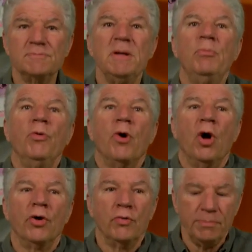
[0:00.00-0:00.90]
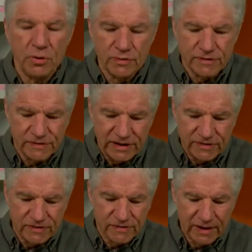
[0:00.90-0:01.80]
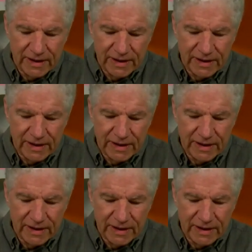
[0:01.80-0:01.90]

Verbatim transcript: people with autoimmune diseases.